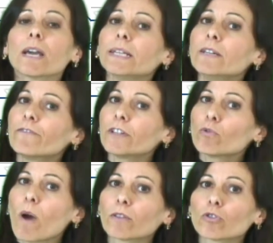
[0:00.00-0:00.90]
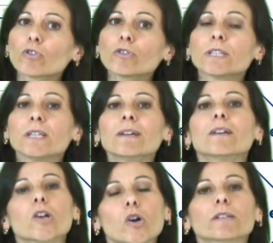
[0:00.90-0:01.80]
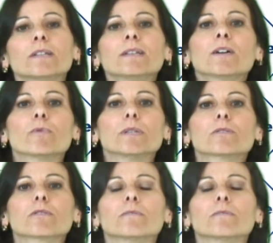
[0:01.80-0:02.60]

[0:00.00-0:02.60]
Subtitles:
and thus executing the purchase order.